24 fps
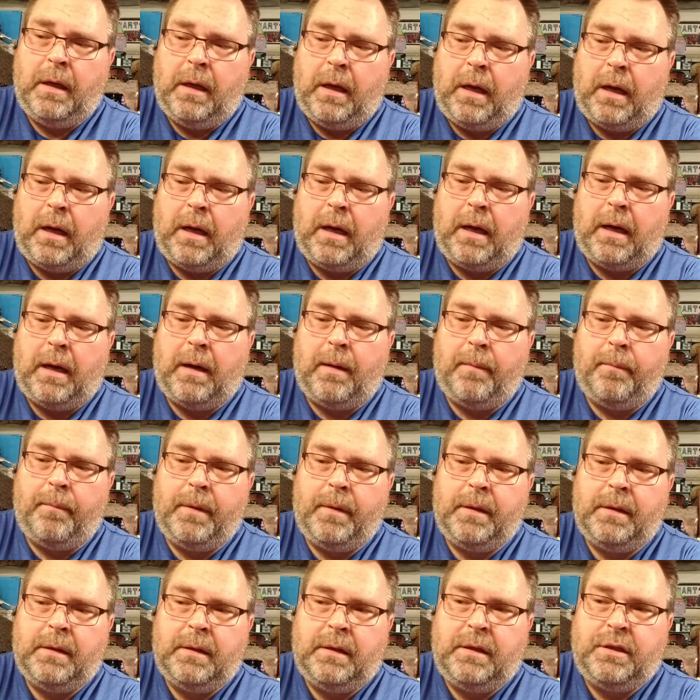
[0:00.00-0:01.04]

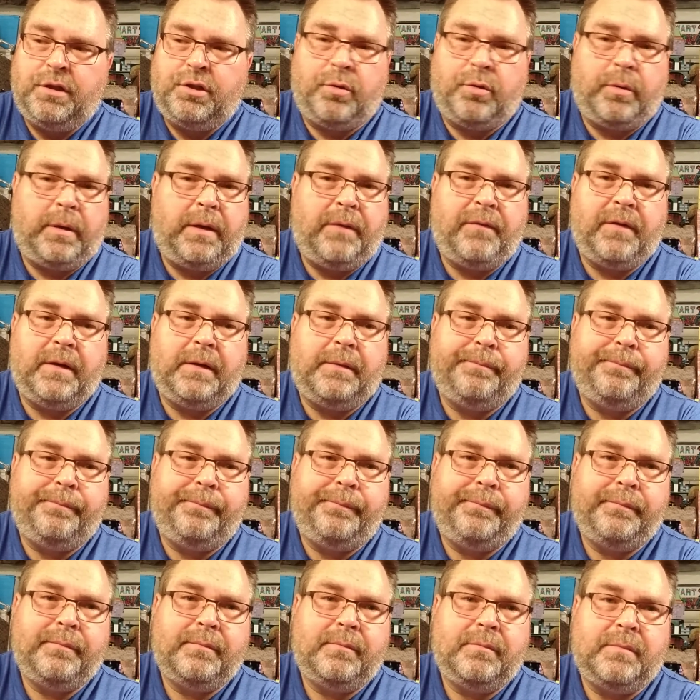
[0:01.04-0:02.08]
to even
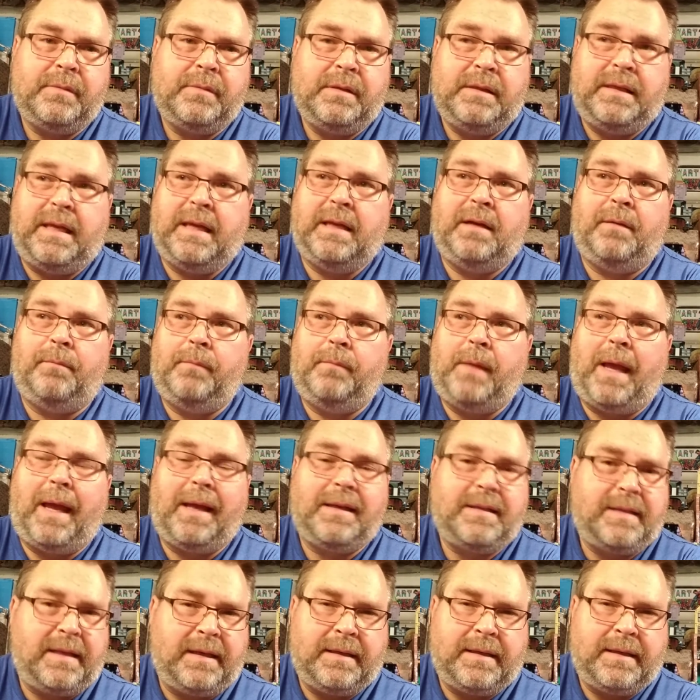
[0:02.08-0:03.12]
get them
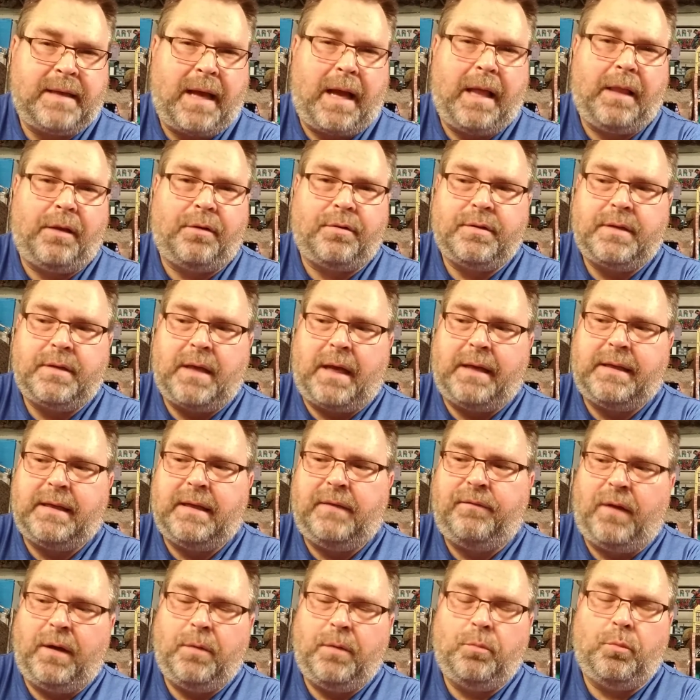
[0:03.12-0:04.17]
at $10. I
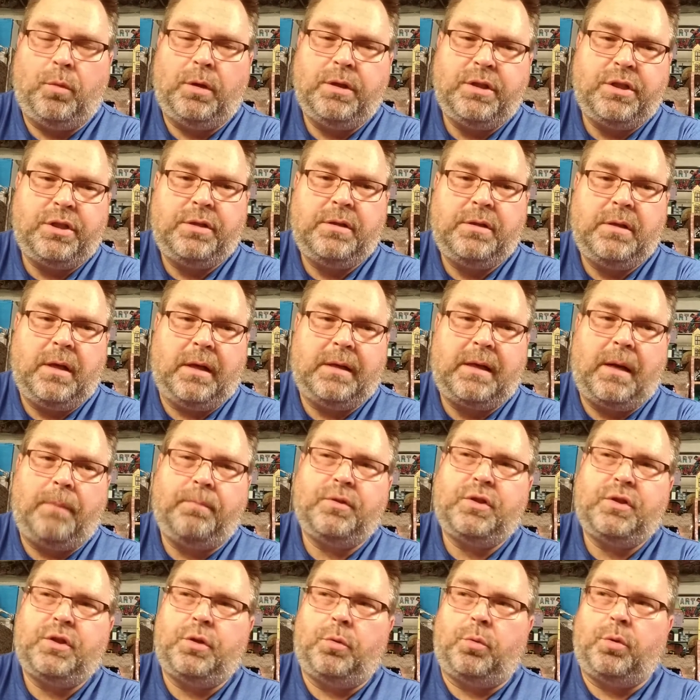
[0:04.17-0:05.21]
did find a
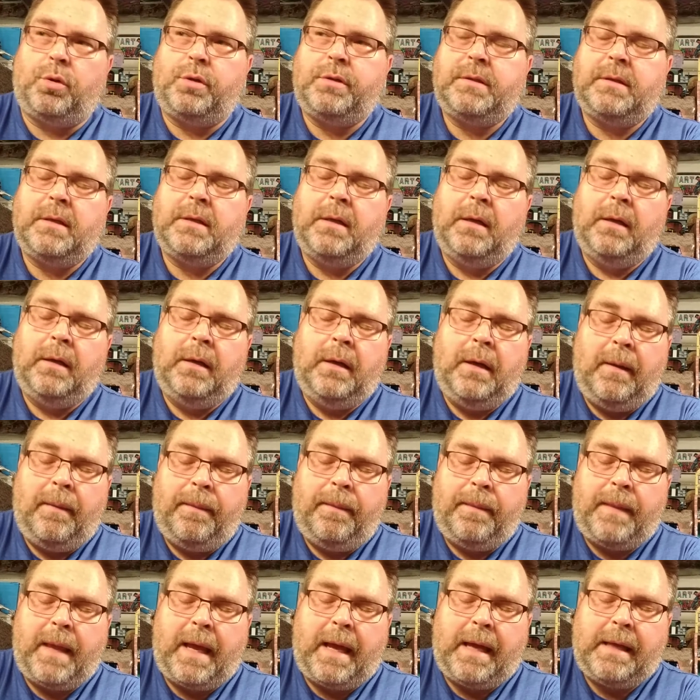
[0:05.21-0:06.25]
couple stores
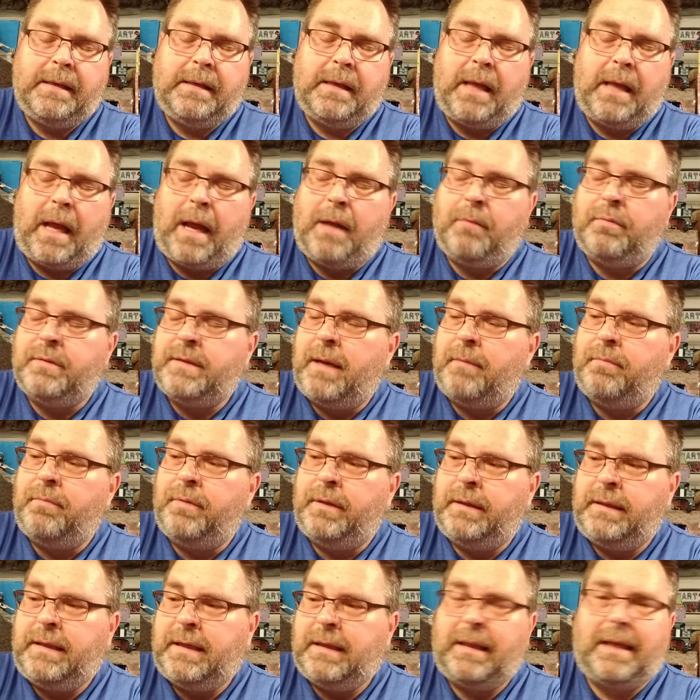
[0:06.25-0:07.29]
that I was able
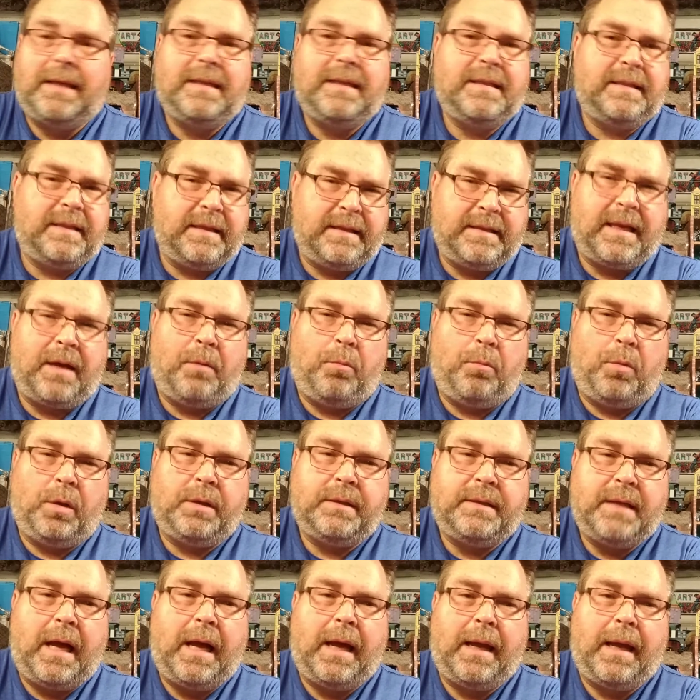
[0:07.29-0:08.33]
to get like 6 at one
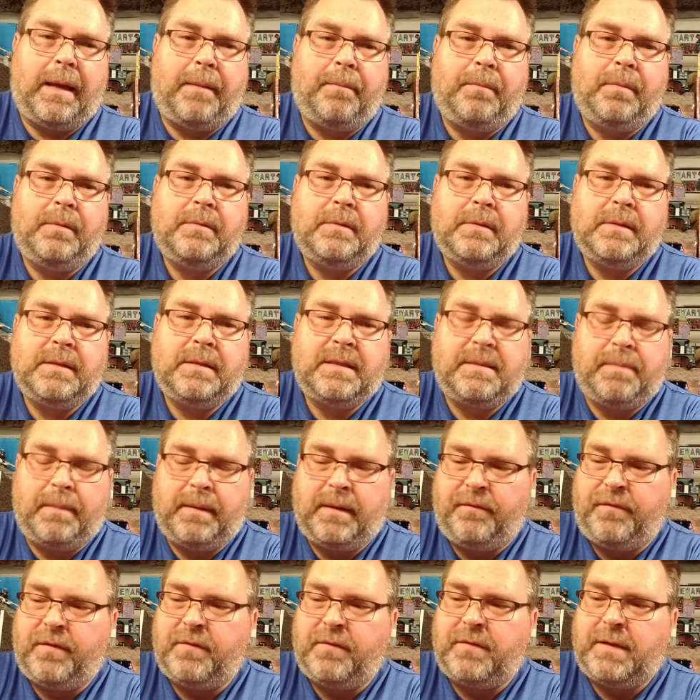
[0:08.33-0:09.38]
time and
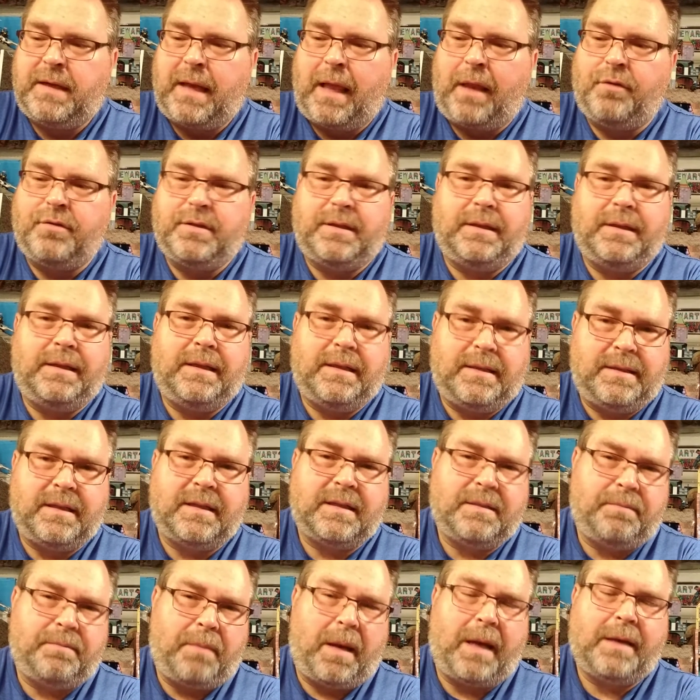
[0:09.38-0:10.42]
spend the $50 and get
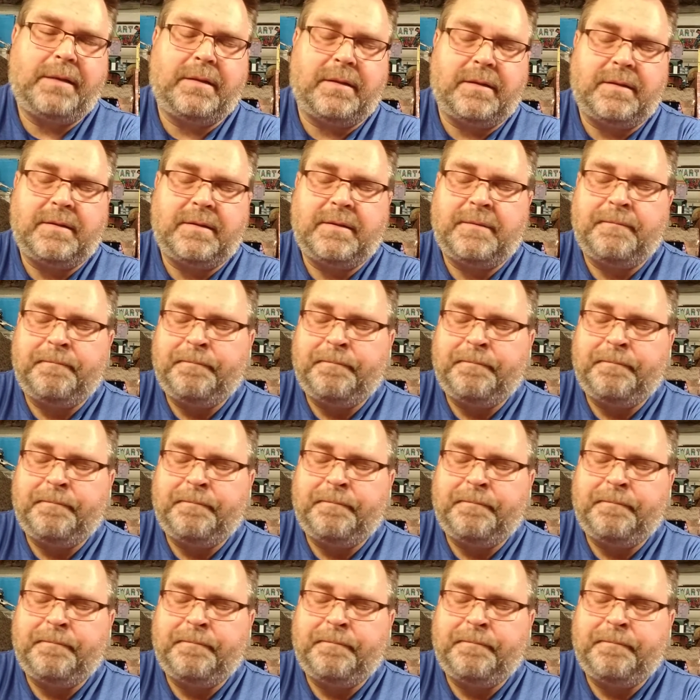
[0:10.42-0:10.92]
6 boxes.